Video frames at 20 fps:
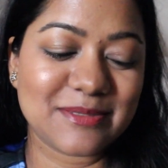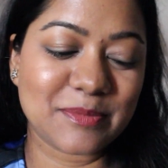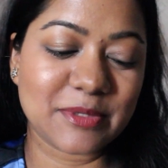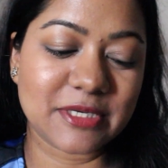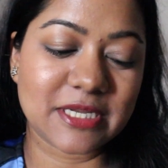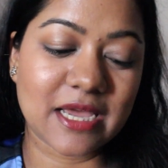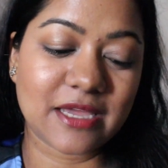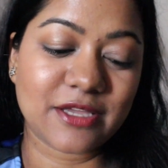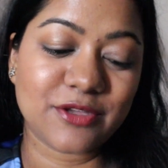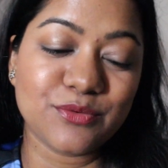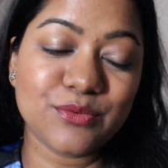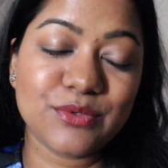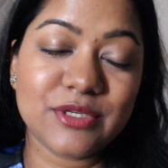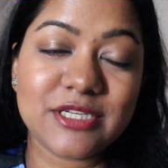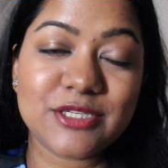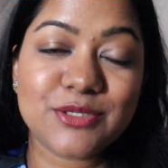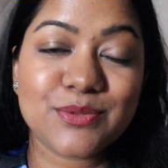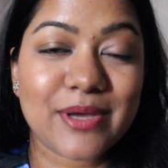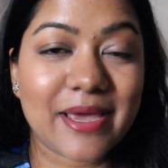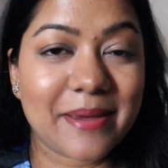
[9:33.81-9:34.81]
But yeah, you
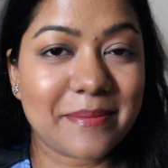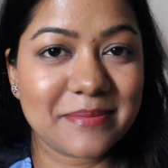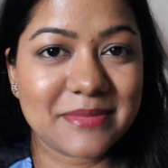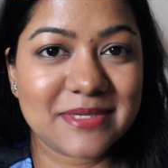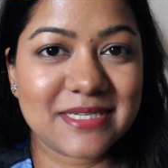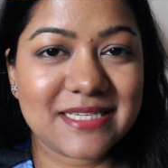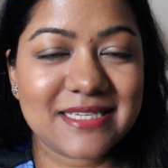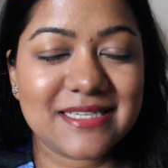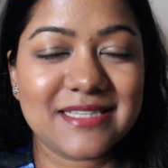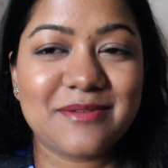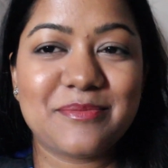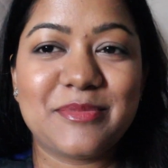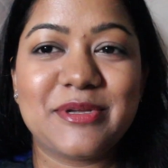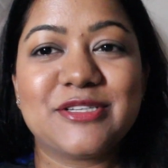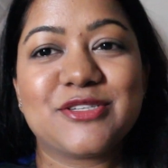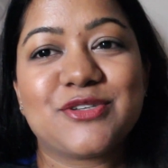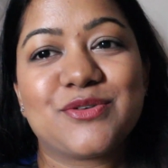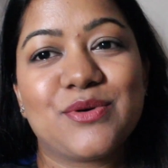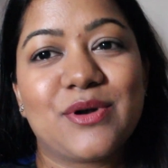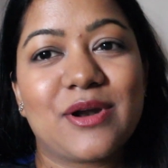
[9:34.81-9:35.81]
need to empty the
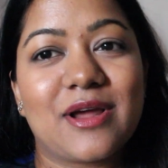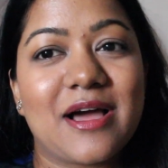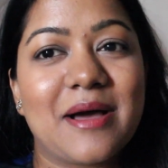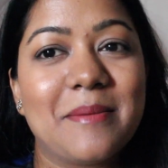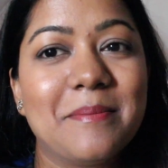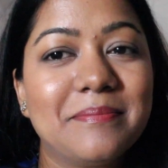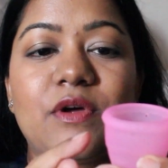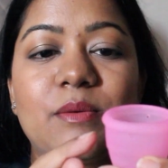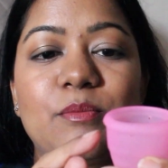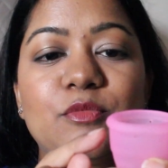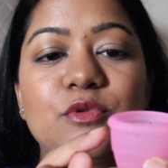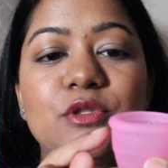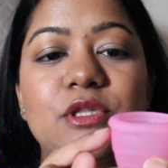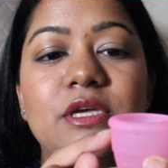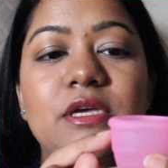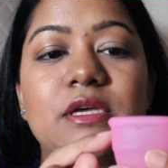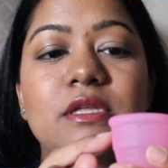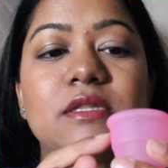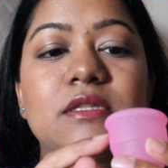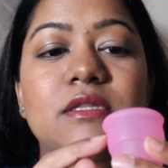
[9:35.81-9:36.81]
menstrual cup. One more
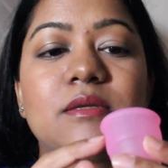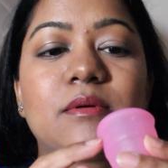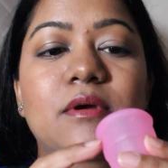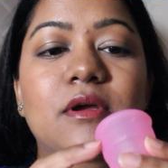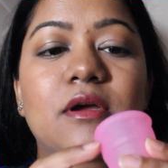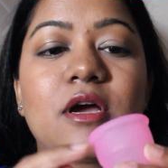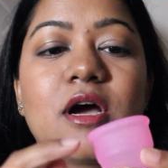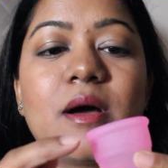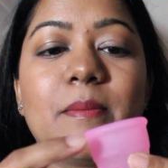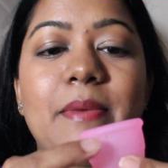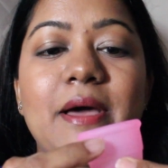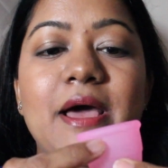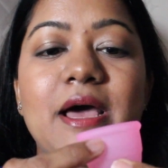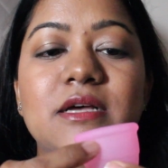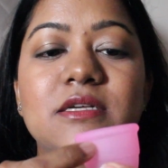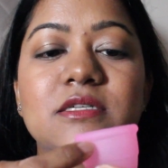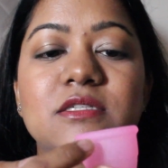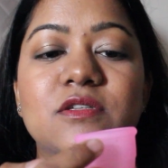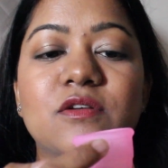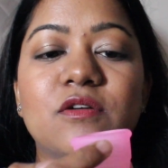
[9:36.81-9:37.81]
thing, the cup
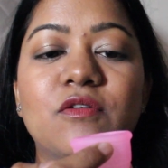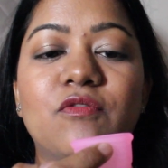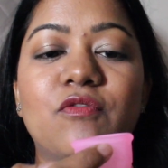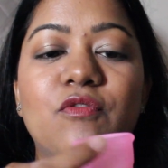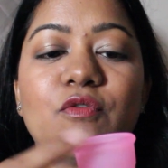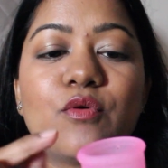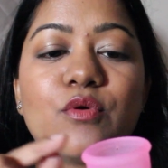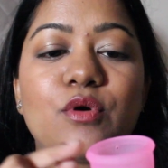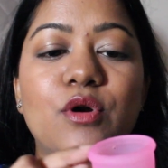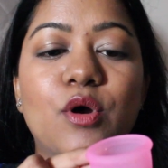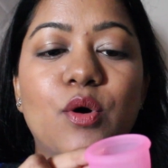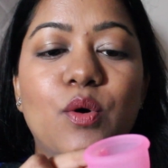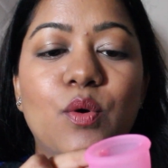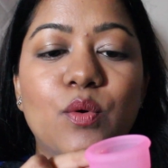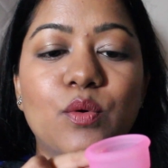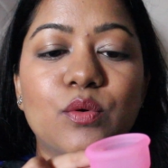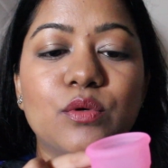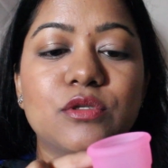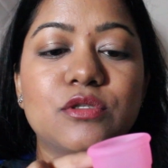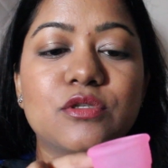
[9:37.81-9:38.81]
has 4
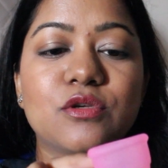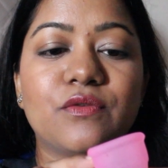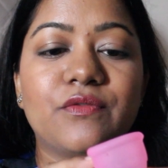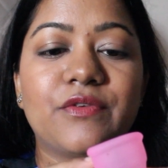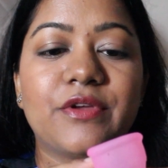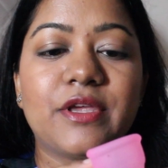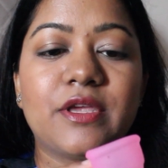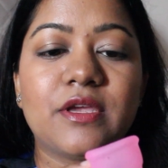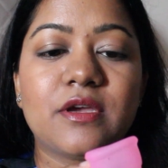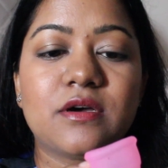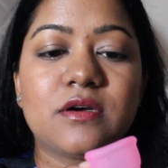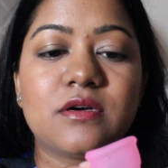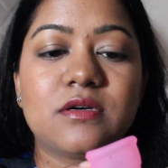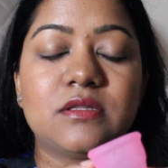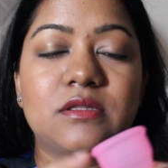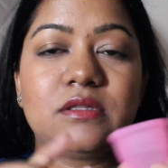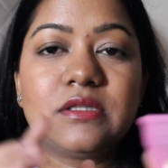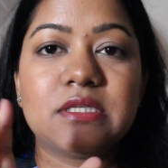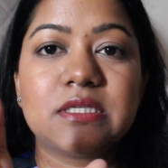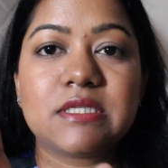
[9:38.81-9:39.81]
holes over
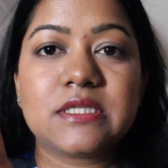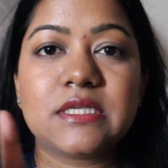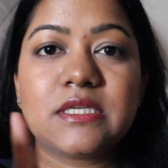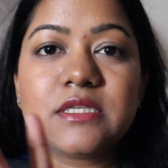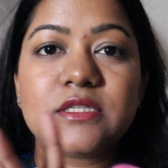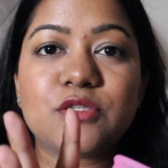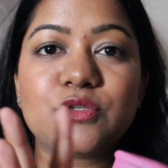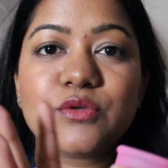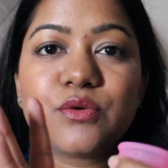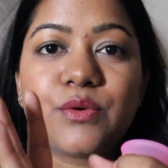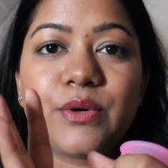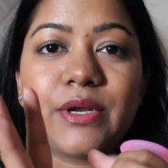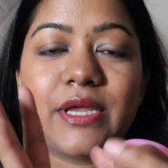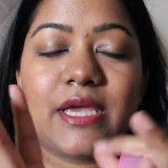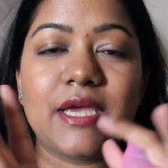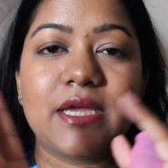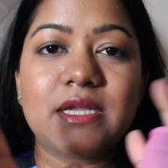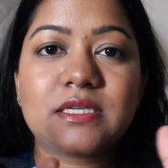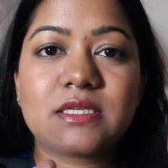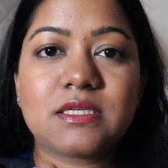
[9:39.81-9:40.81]
here. This is to
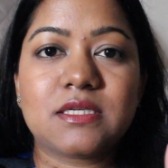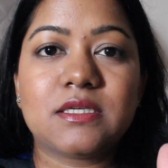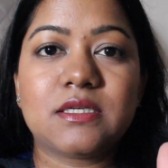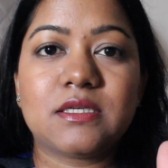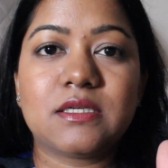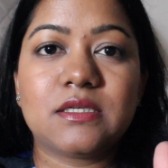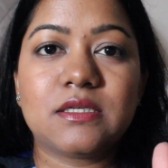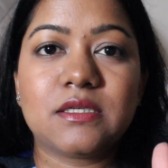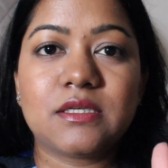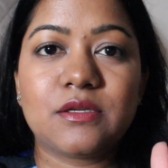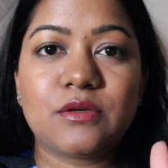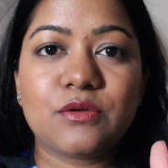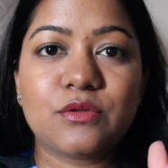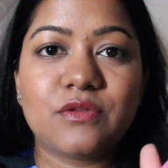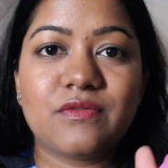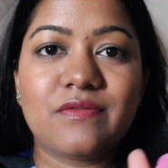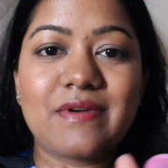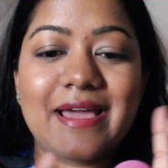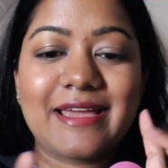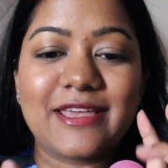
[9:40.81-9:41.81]
create
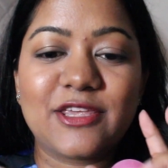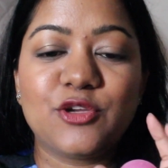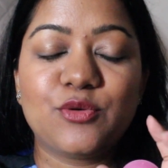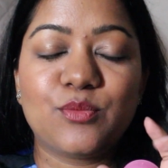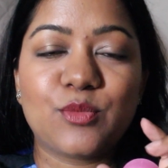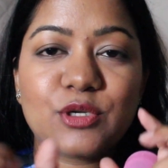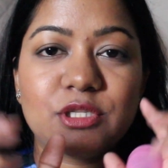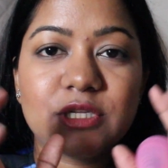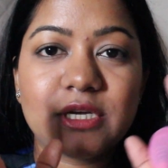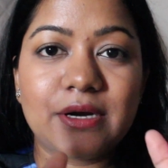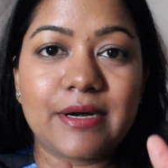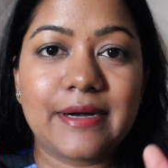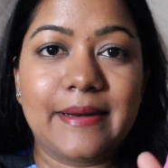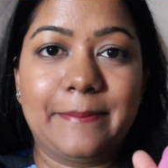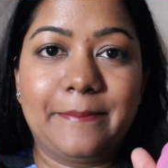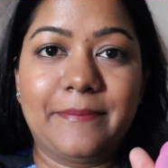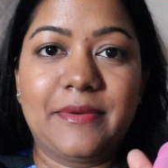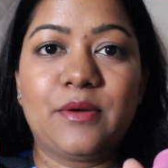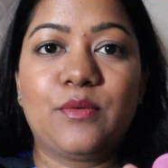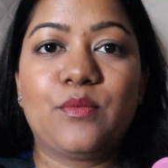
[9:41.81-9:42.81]
the vacuum or the
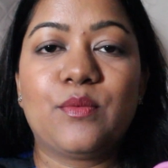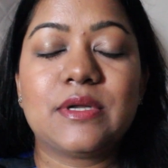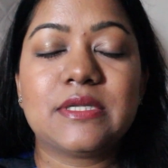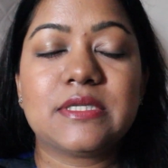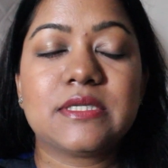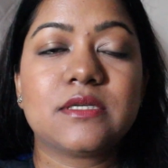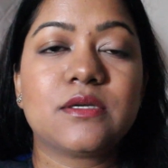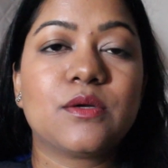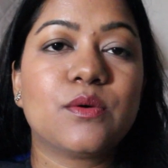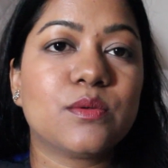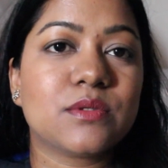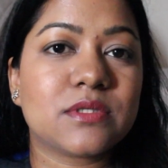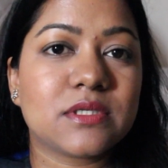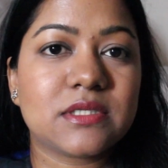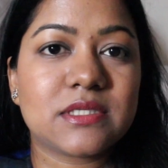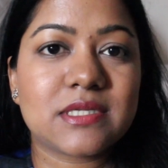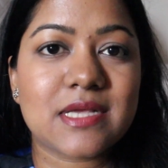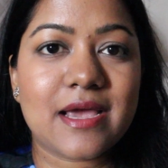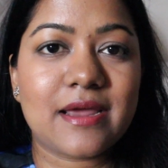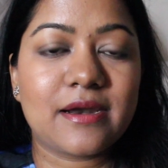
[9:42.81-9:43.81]
grip once it goes
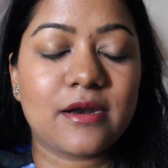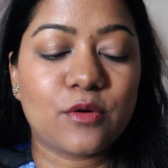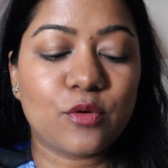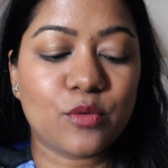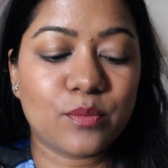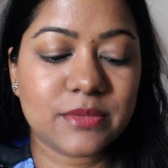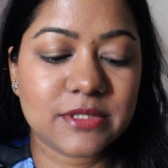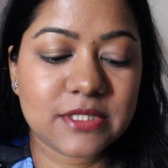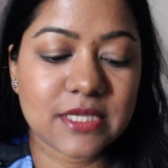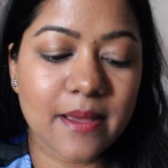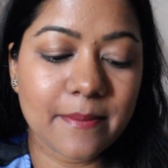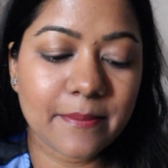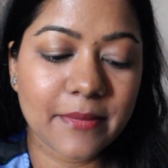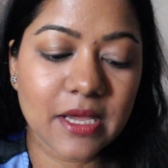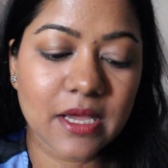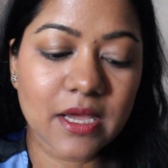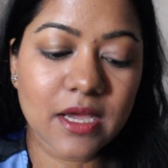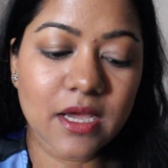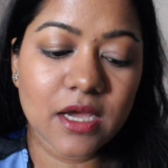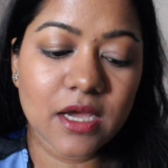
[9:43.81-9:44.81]
inside and opens up.
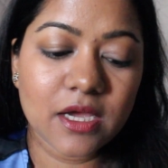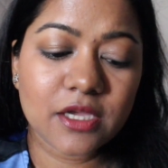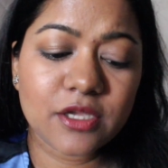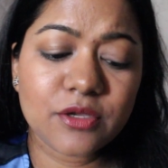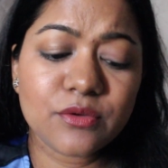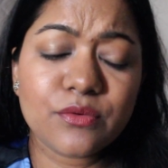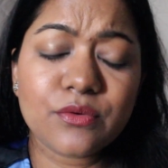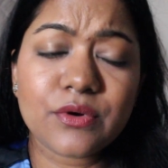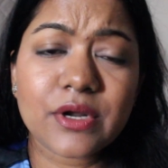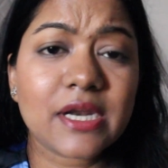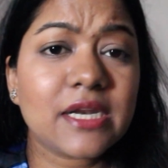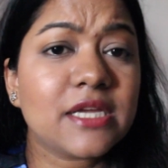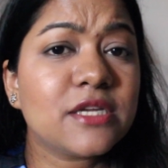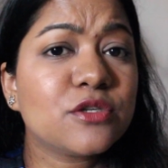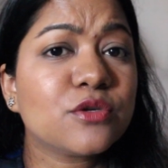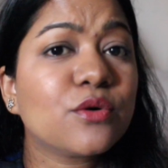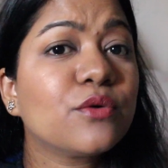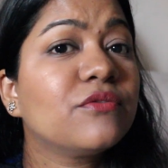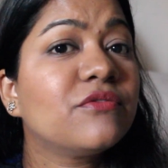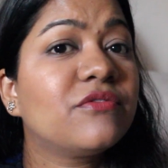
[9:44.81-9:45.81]
You really
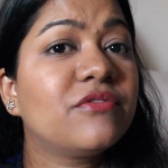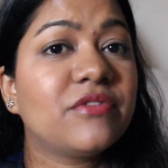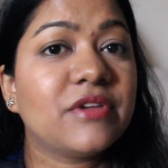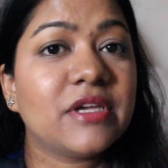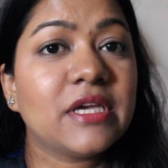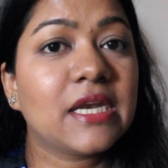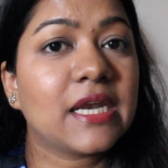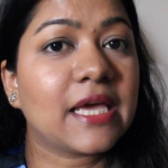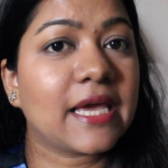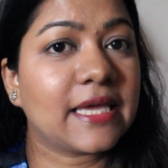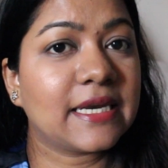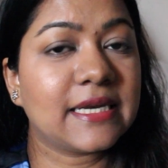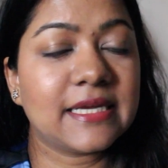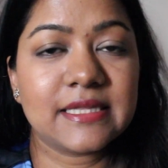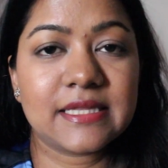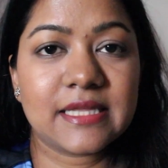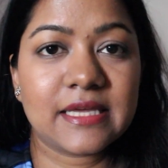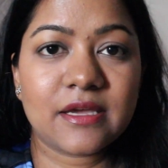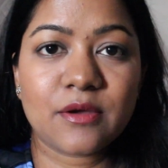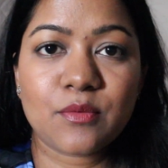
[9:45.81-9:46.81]
don't feel
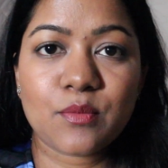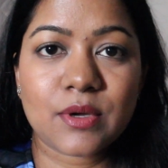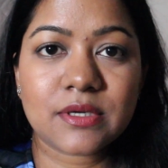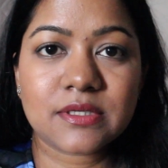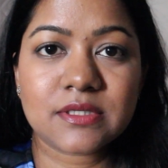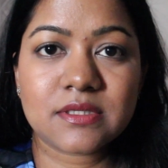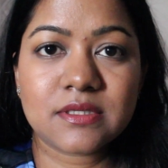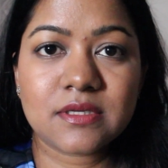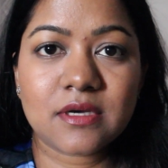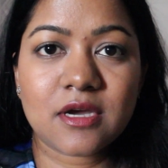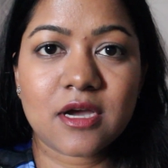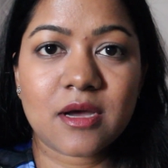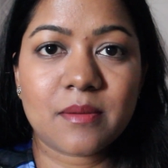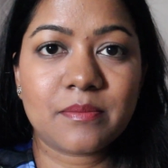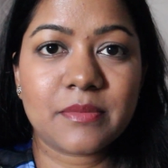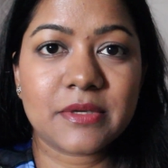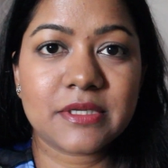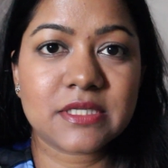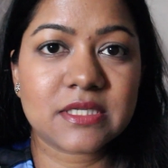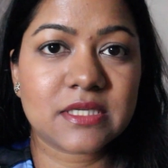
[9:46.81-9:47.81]
anything once the
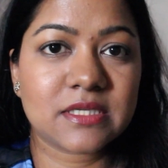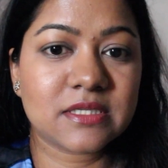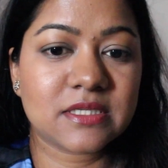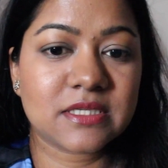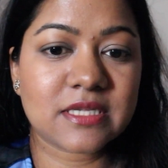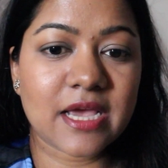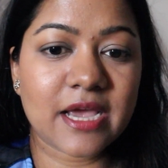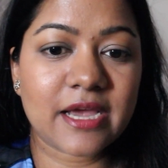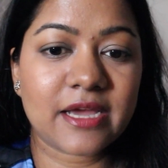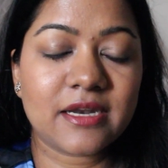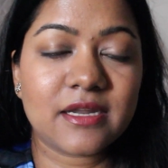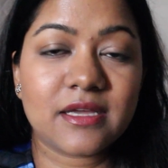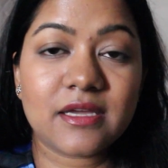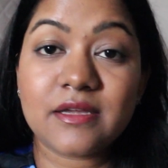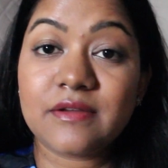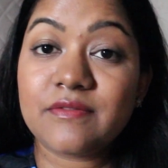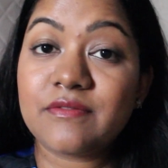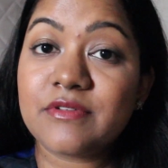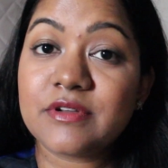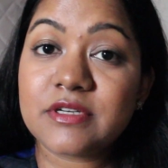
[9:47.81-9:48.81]
cup is inside.
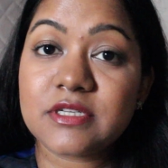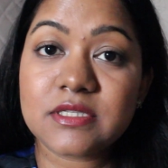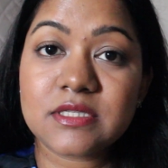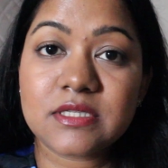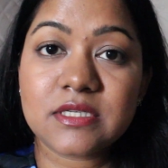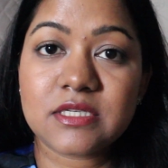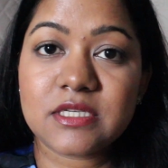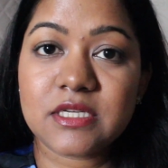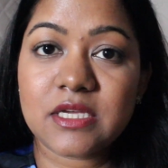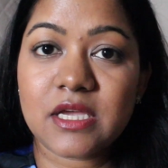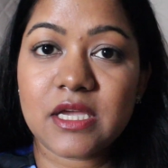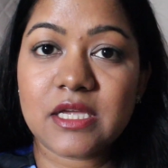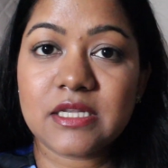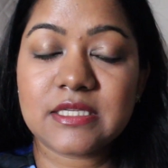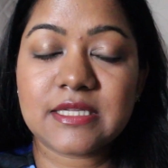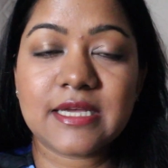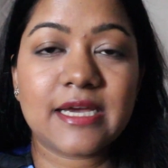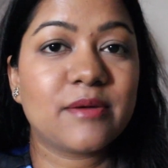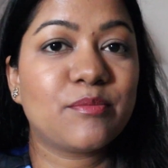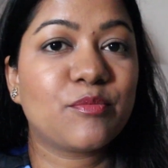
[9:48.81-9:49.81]
If it is sitting
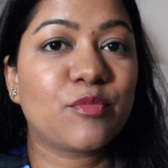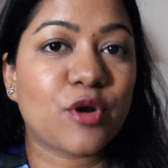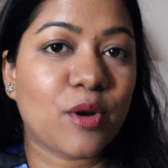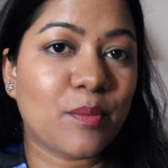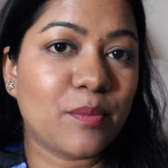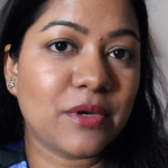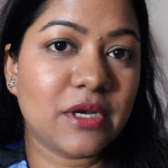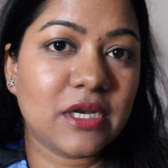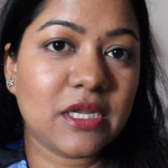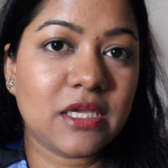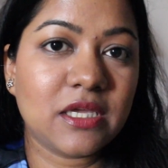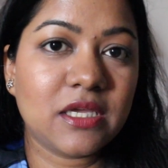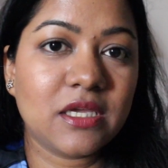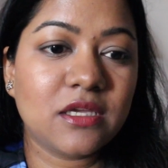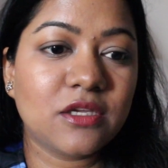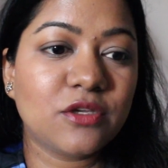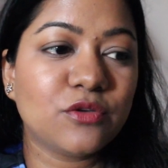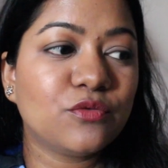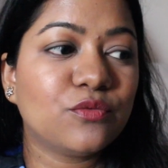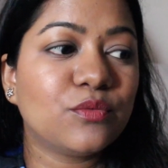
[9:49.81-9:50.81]
inside
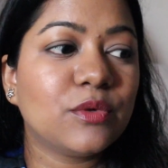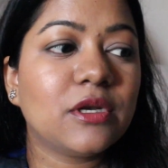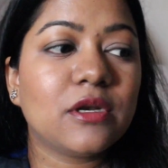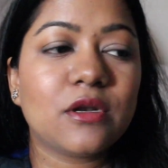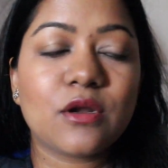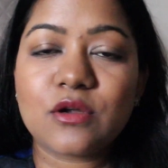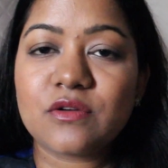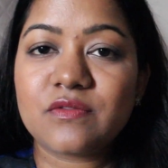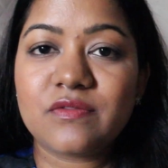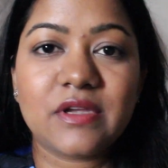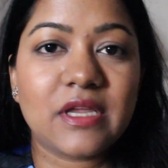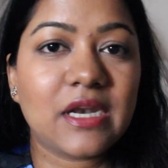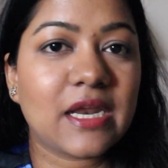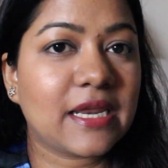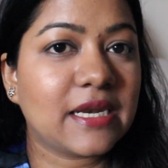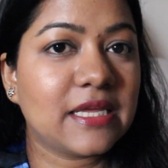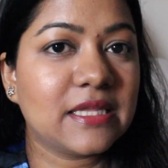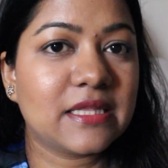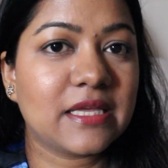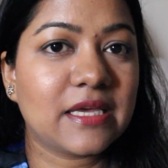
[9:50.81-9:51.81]
properly, you will not feel
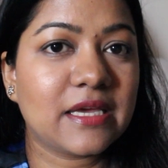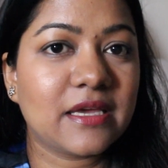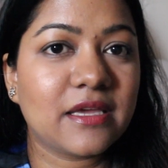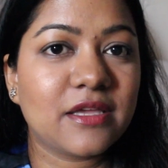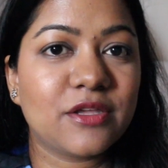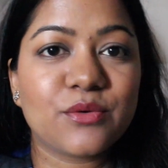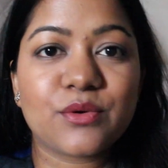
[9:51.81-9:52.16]
anything.